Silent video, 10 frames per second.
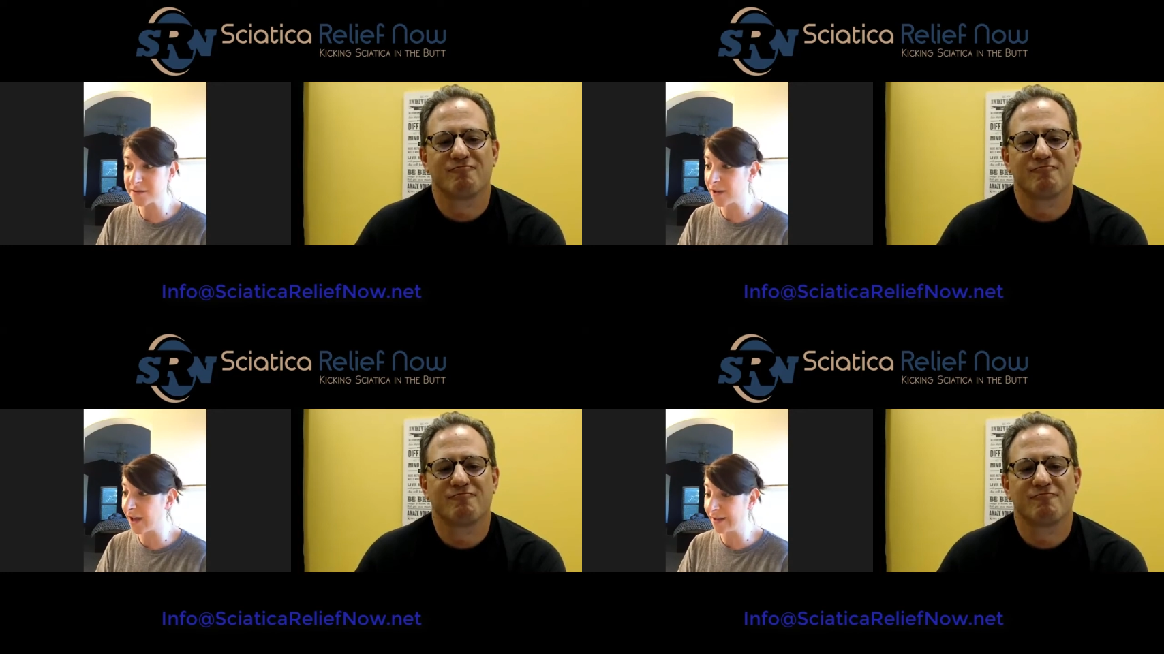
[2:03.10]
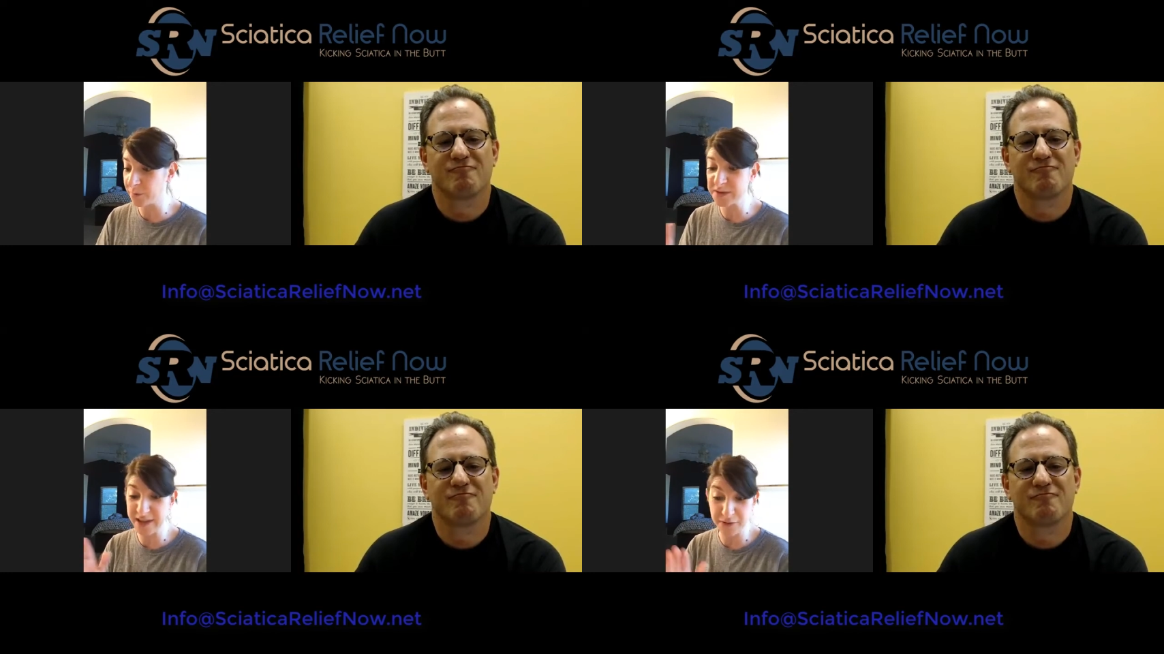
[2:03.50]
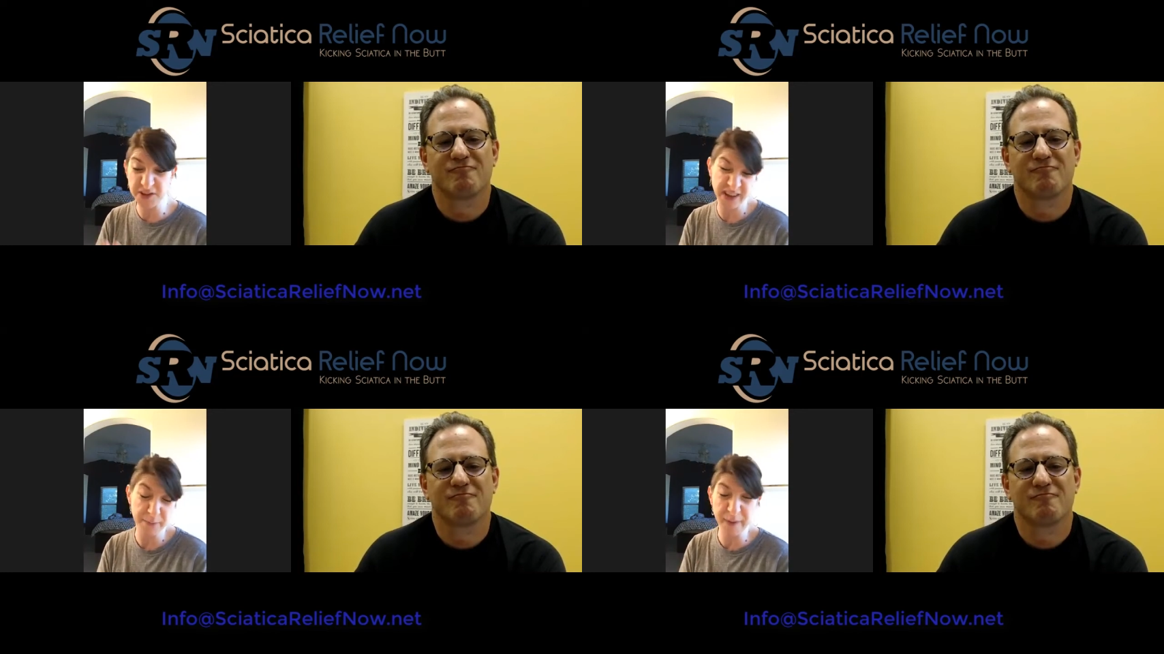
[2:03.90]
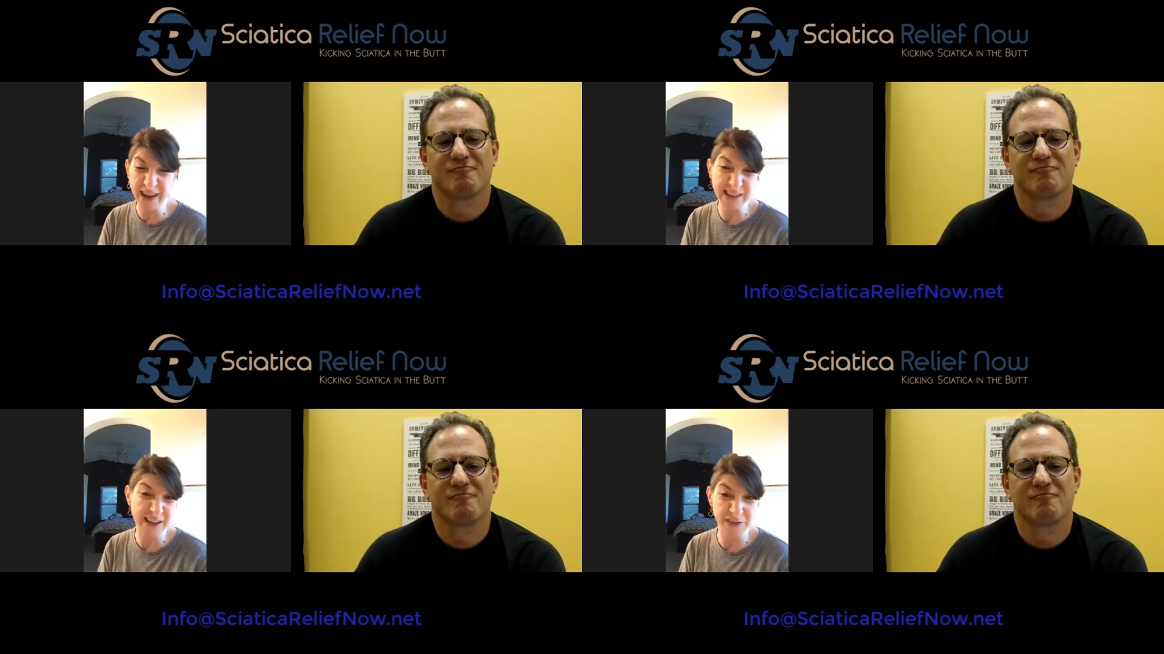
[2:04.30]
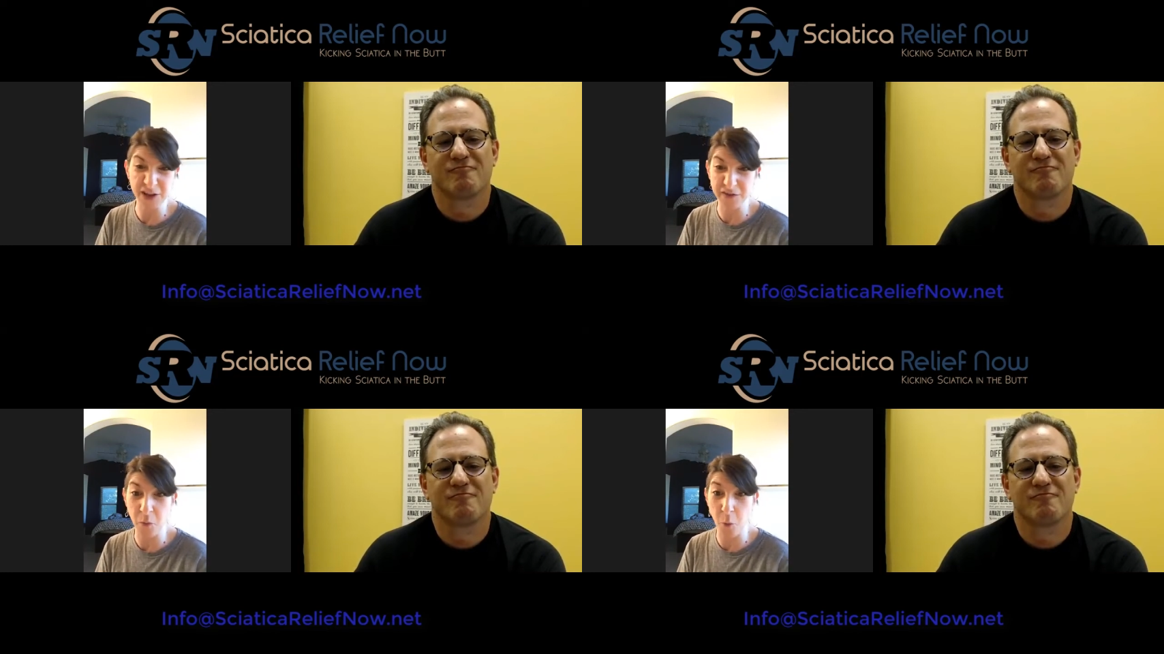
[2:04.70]
Speaker 1: I was down to like a pain level of
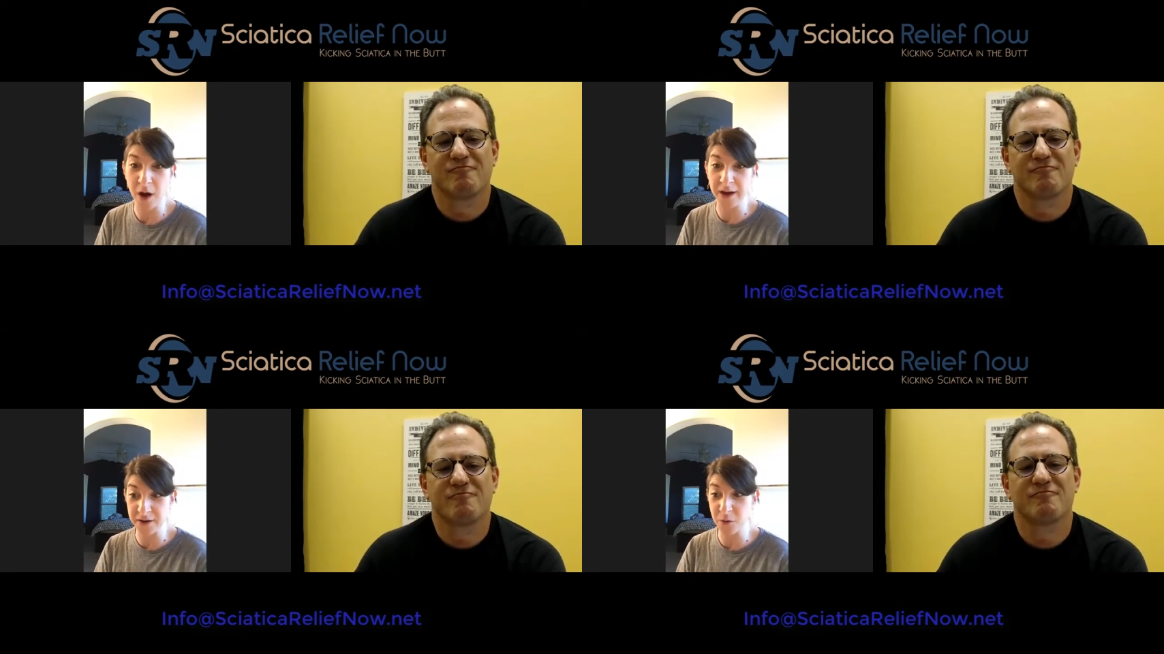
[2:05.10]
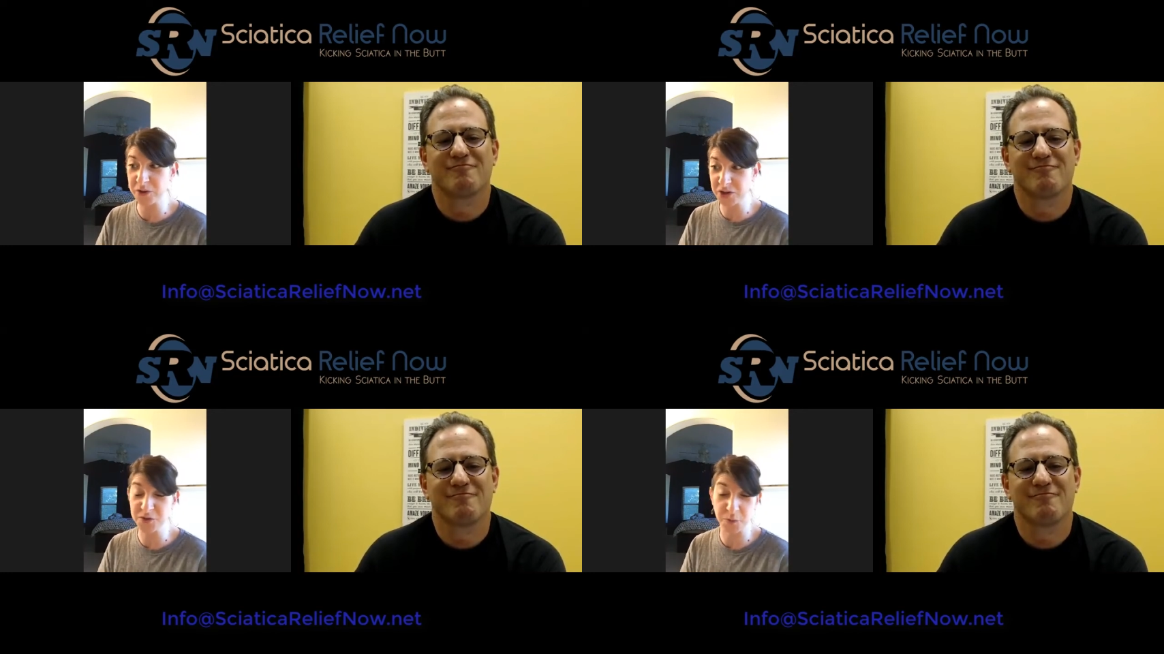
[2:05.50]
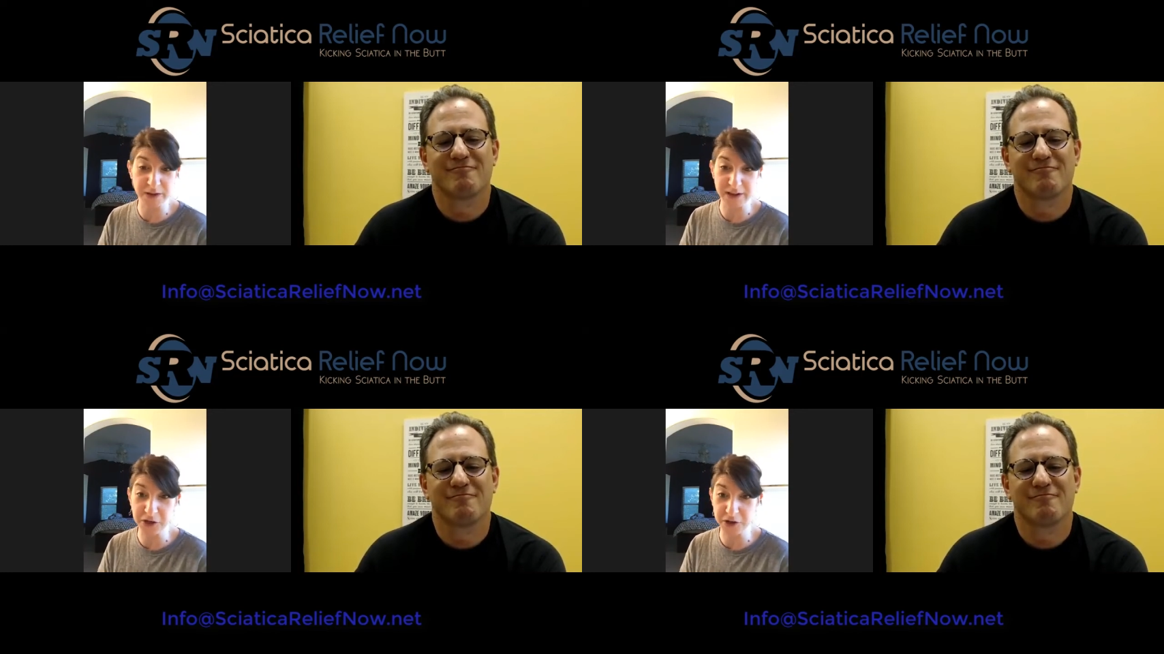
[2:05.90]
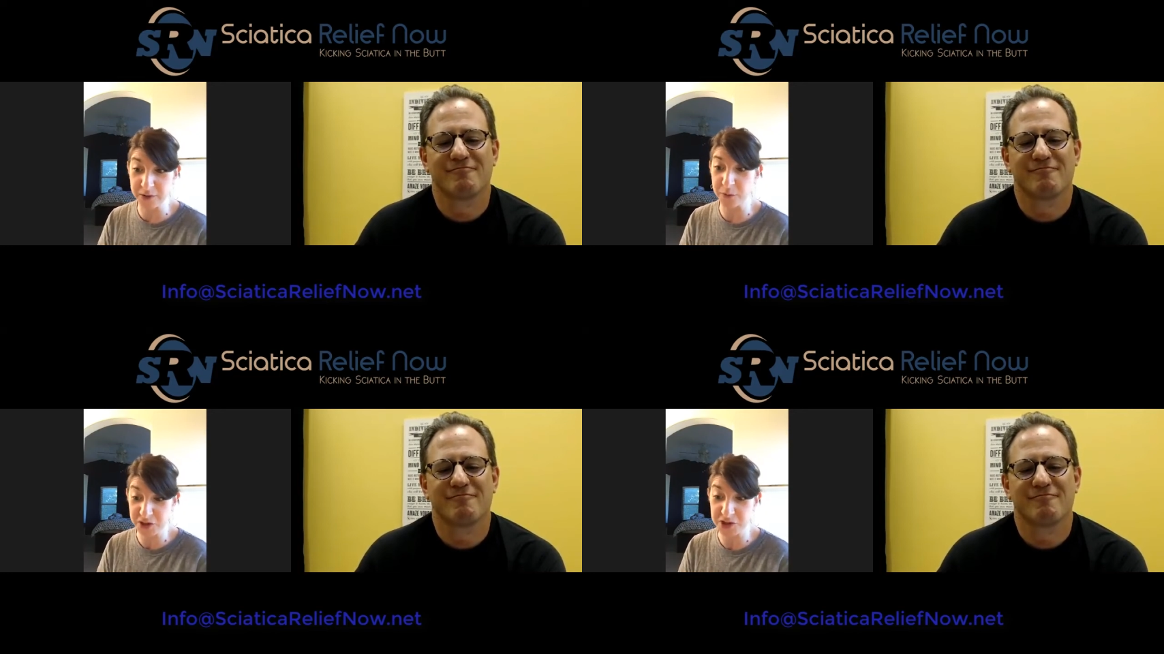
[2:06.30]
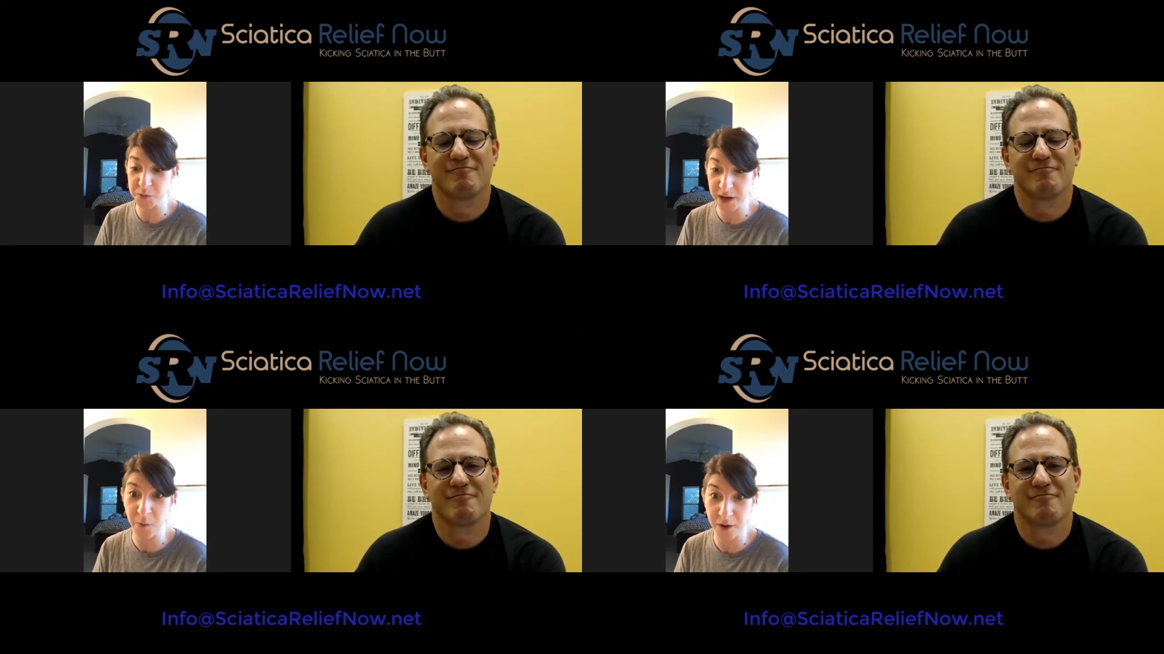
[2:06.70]
a one, which is really good, which is what I
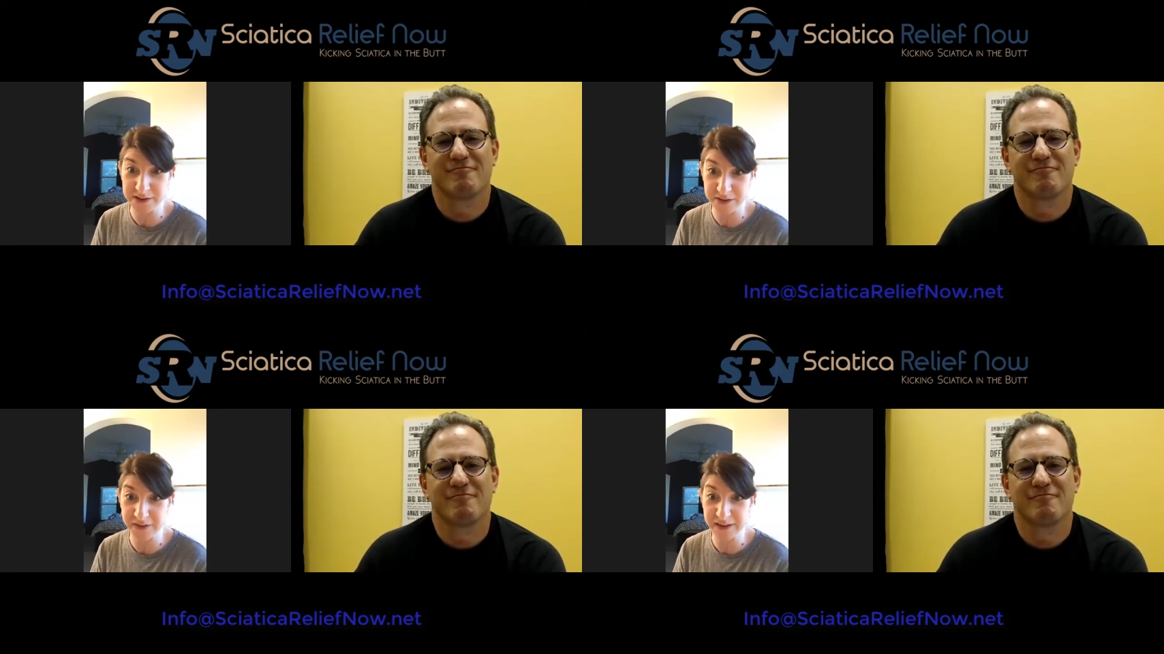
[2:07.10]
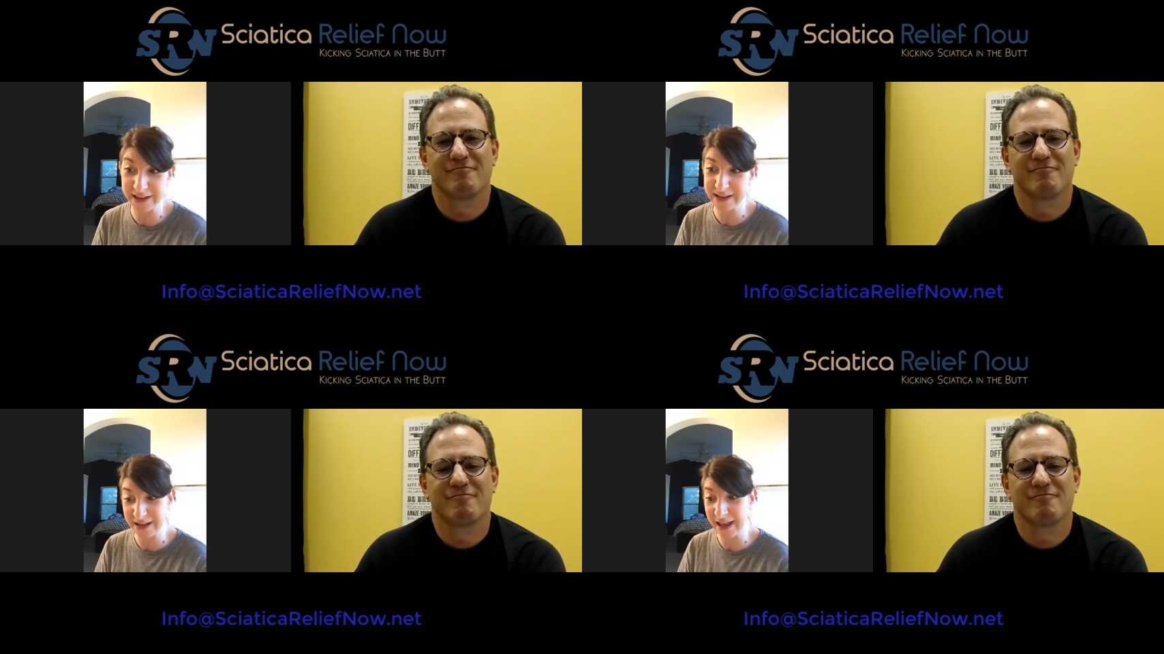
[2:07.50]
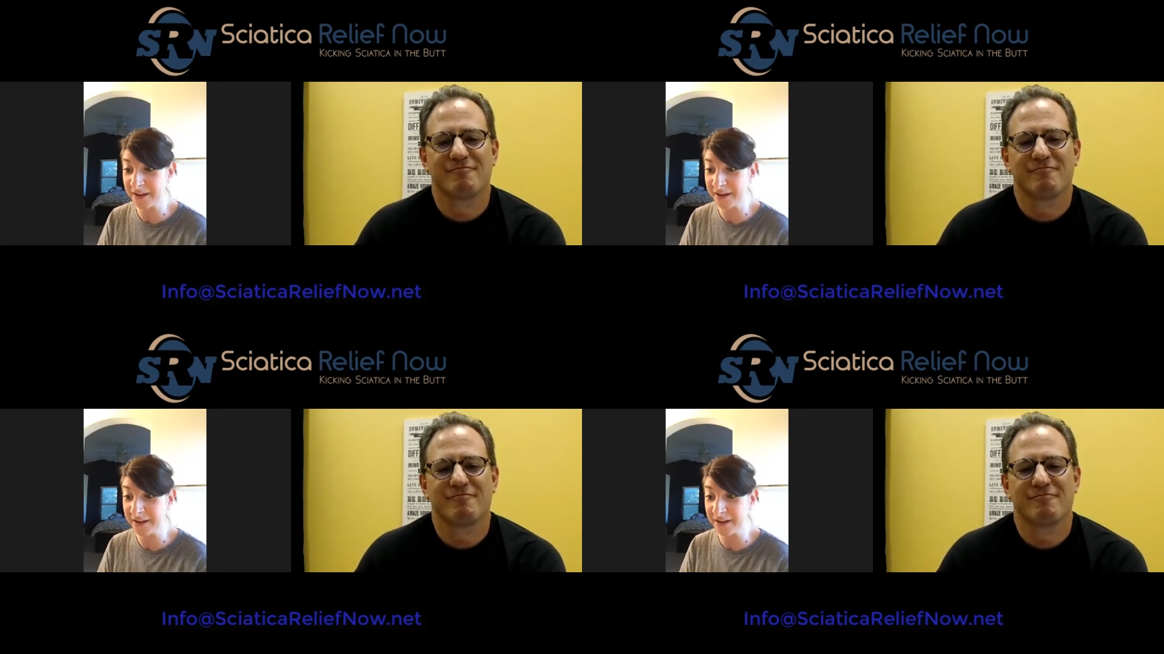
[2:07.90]
want to feel like again.